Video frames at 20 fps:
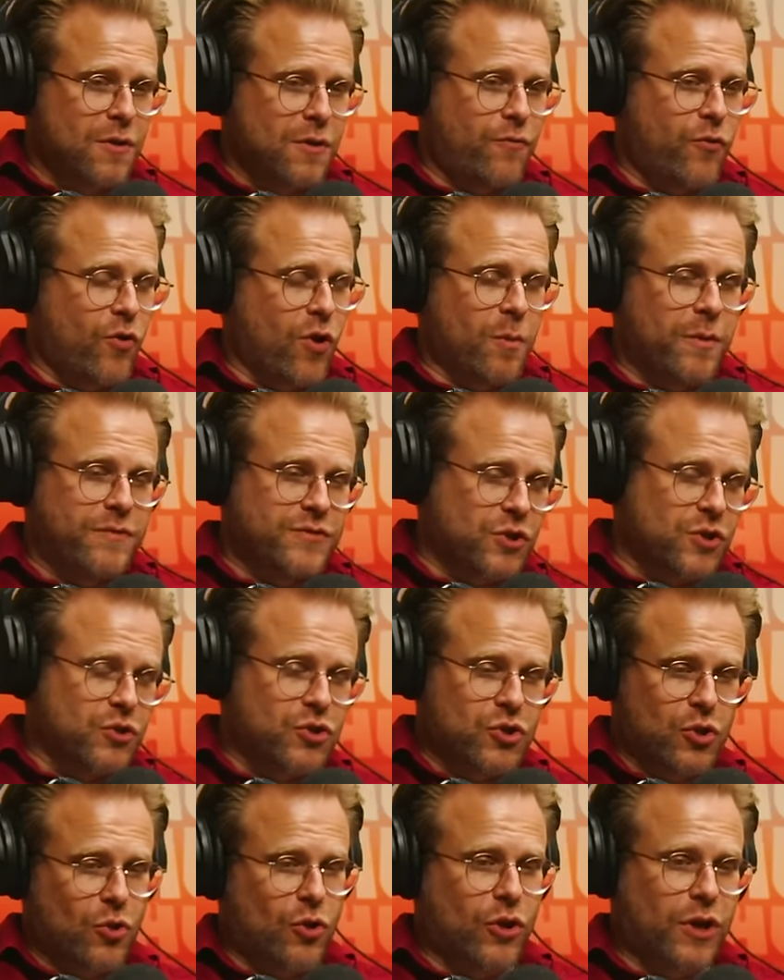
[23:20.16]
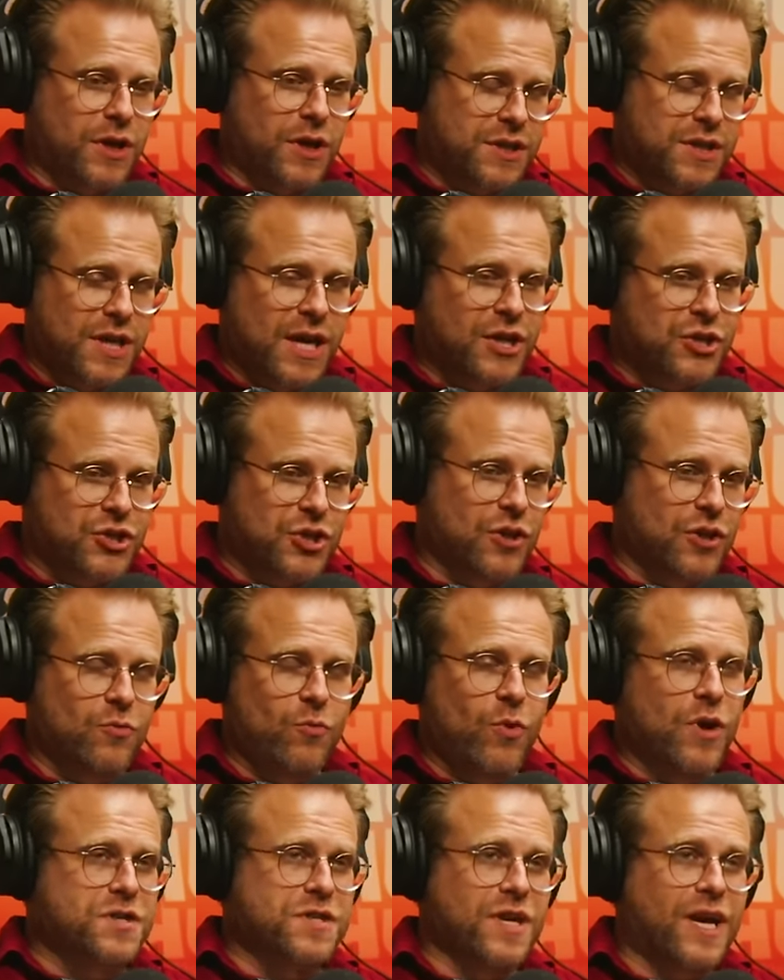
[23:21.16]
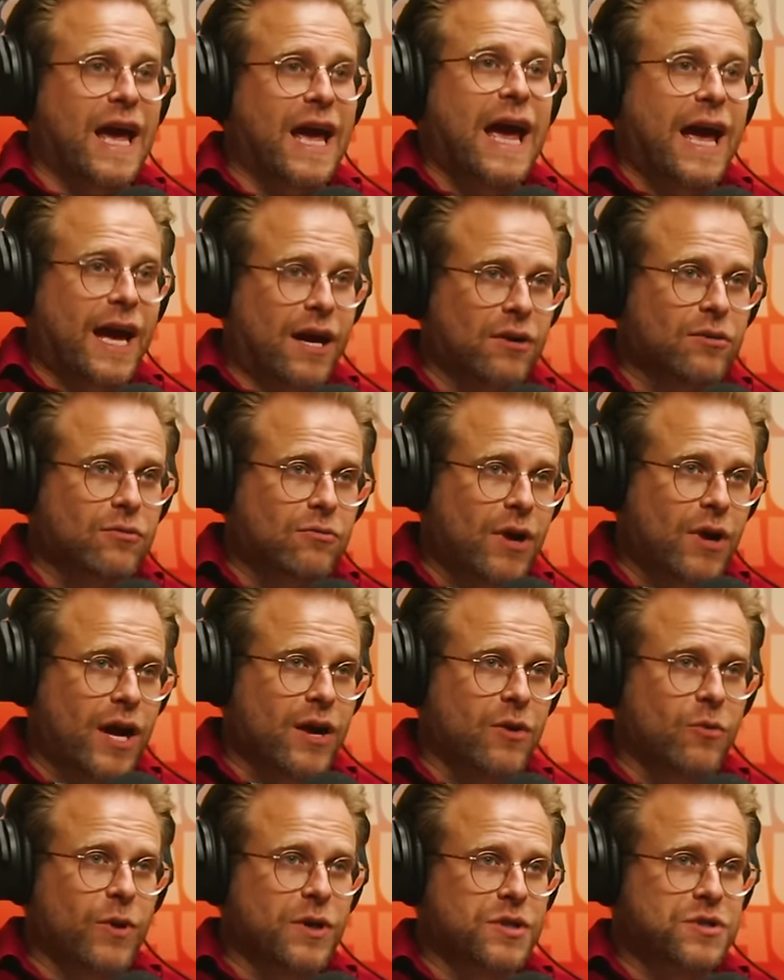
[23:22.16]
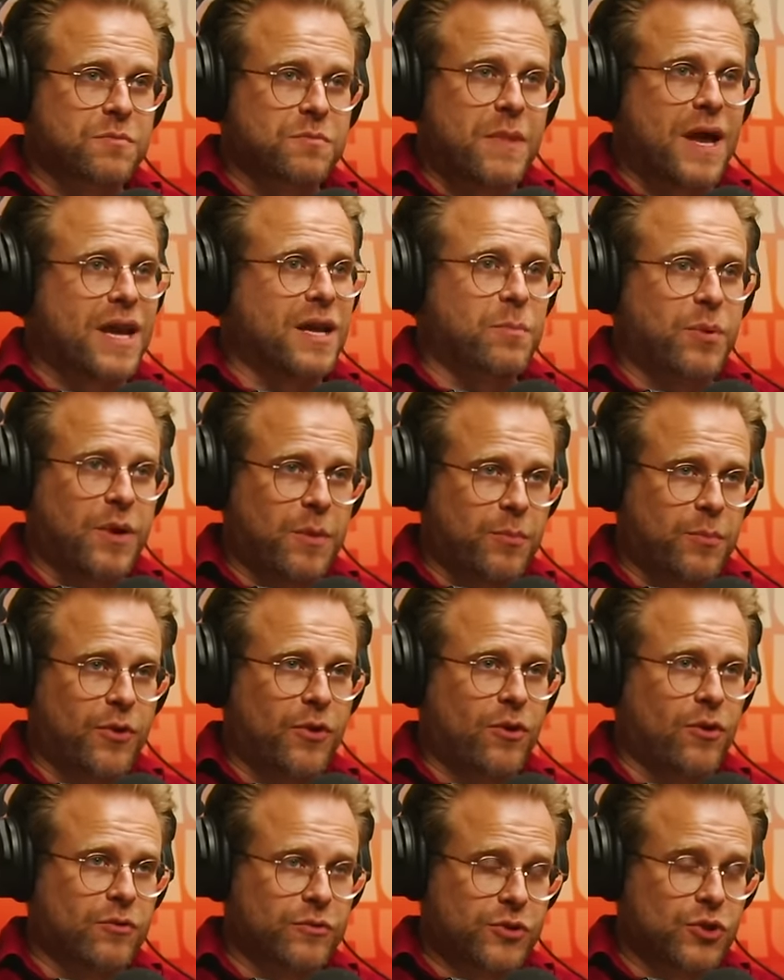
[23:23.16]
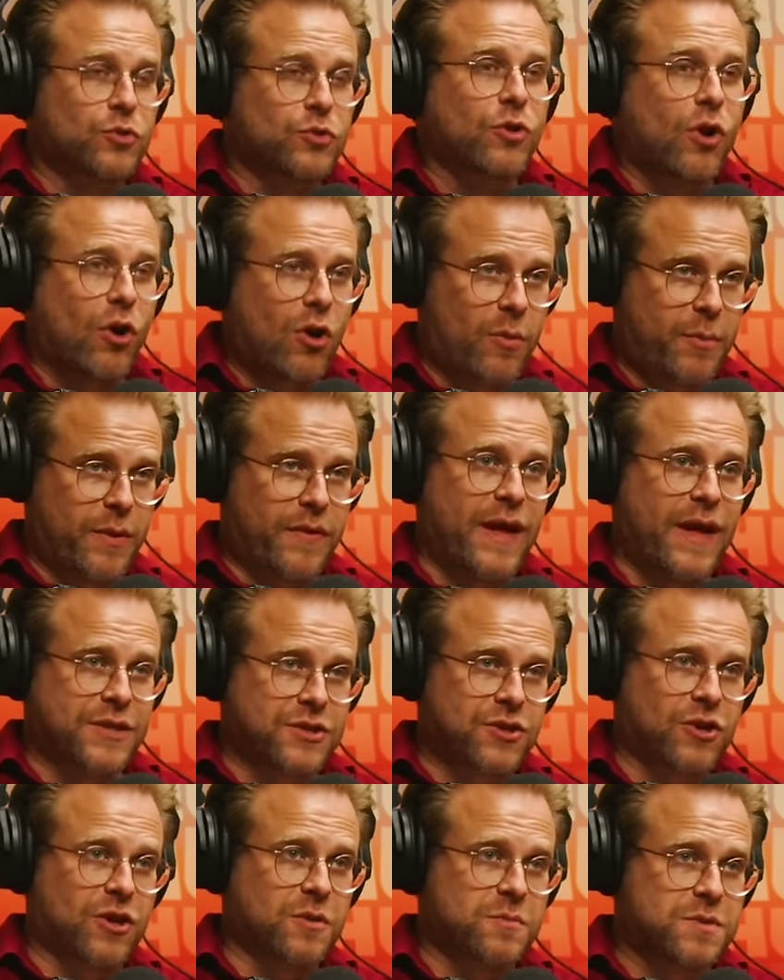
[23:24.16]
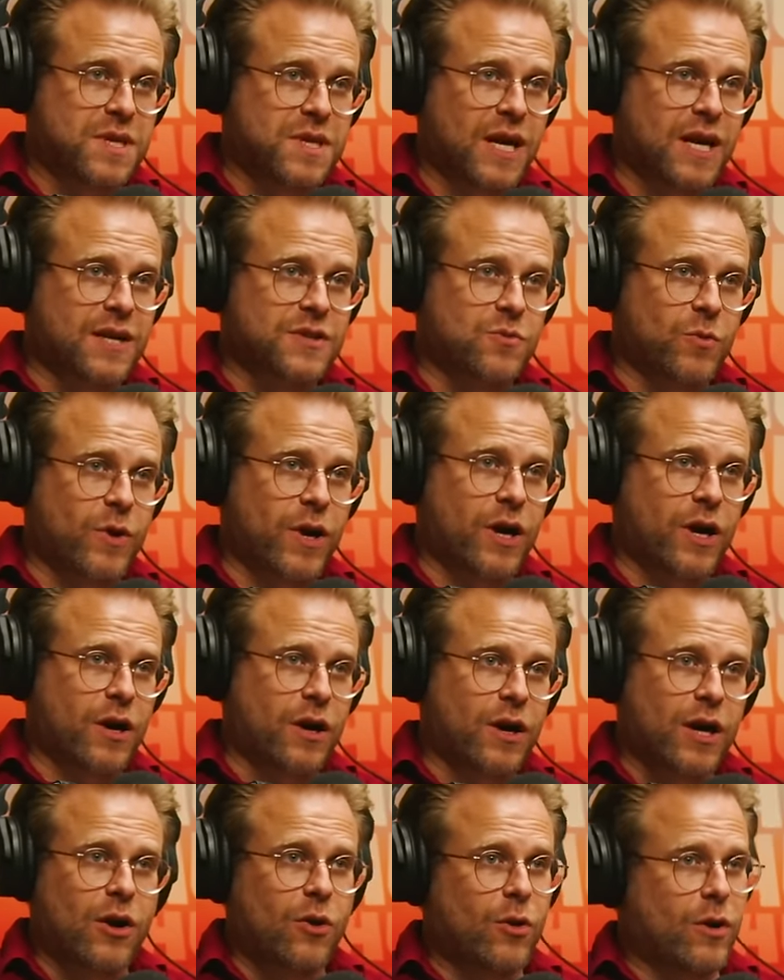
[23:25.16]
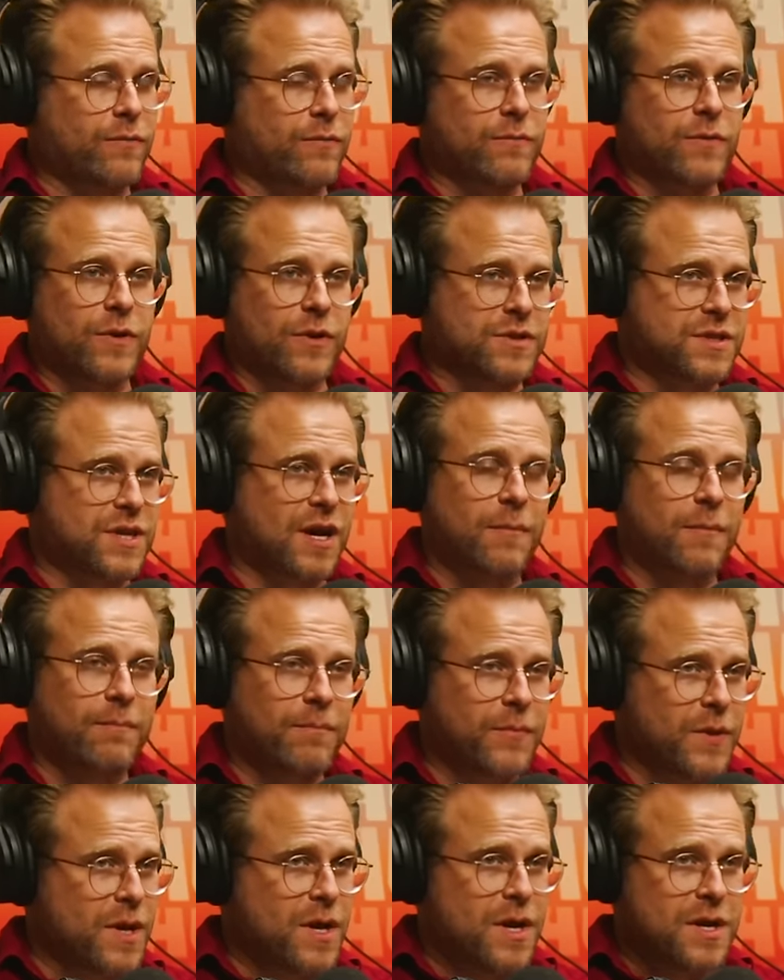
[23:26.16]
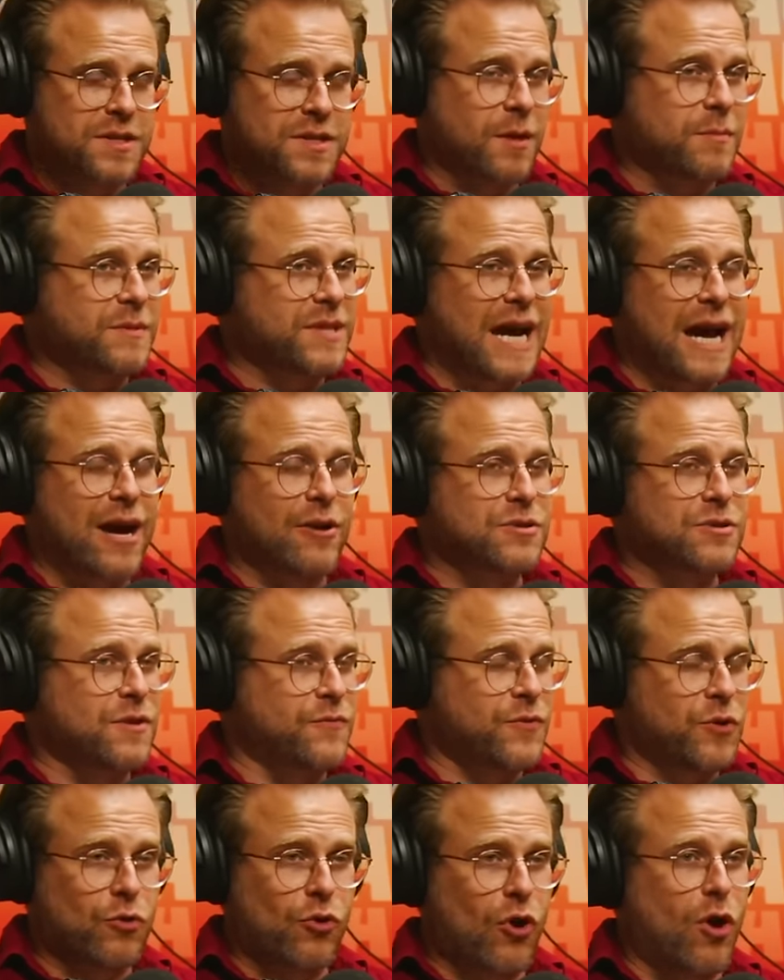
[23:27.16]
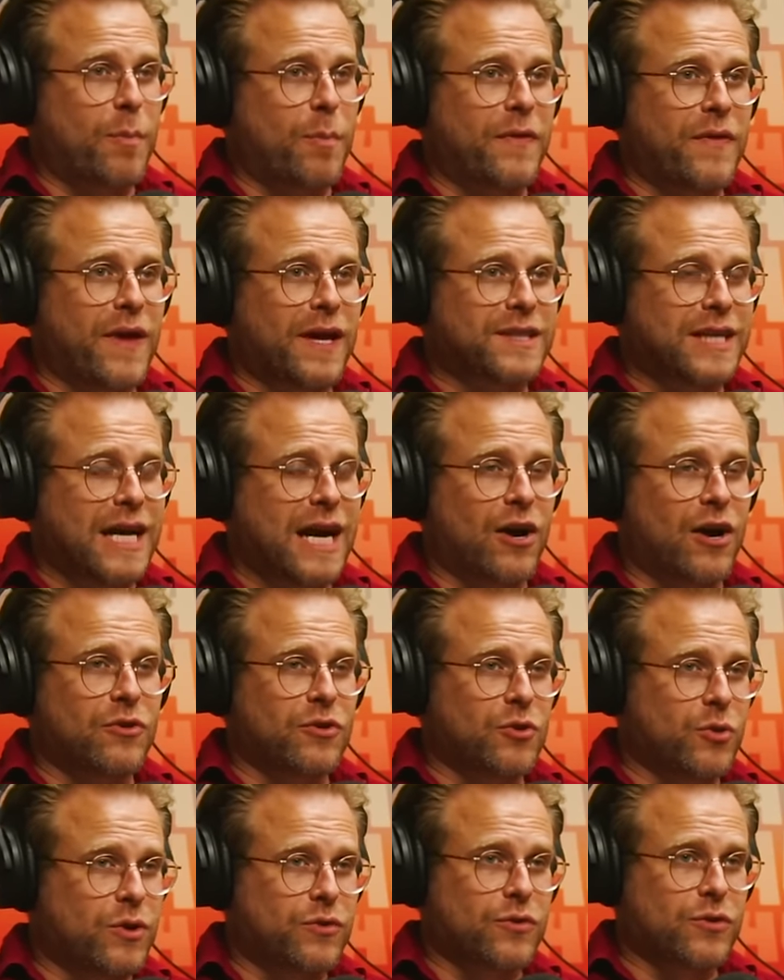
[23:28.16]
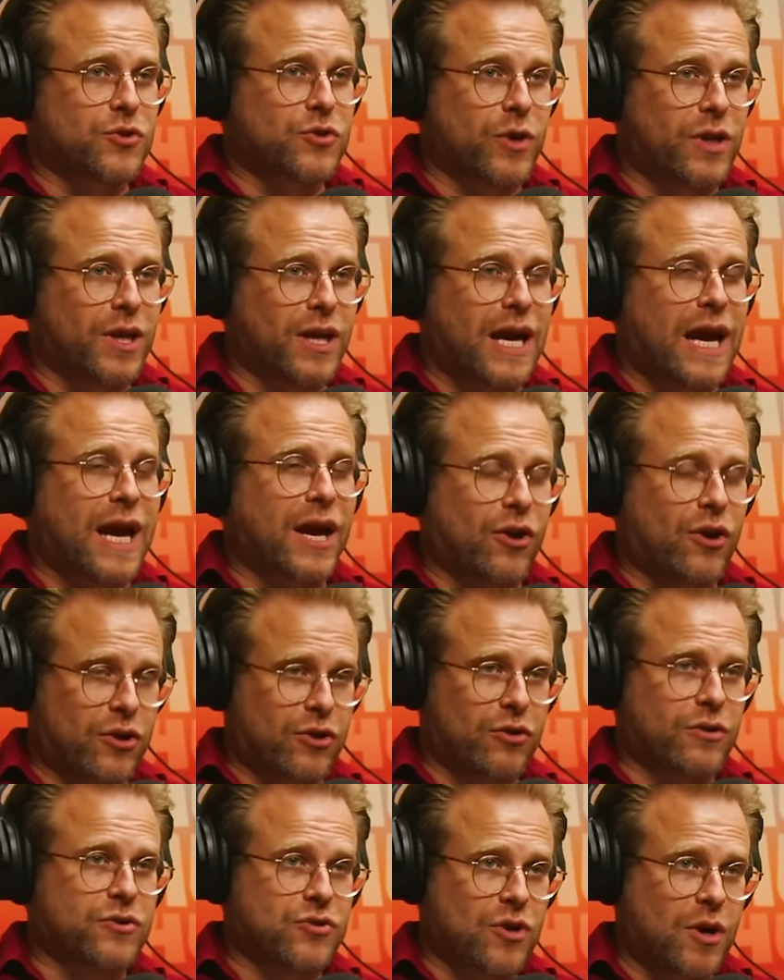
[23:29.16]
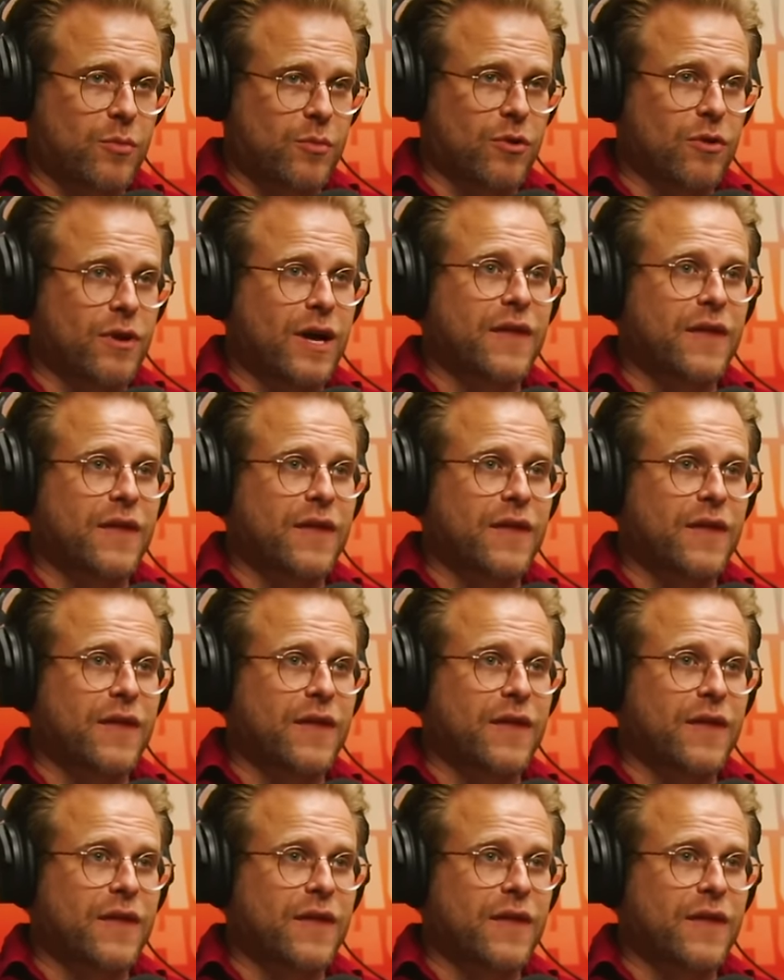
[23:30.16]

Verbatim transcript: form of social organization was a gang, right? Which many people do grow up in that circumstance where, oh, if there's some some towns, if you grow up in that town, you either join a gang or you're in trouble.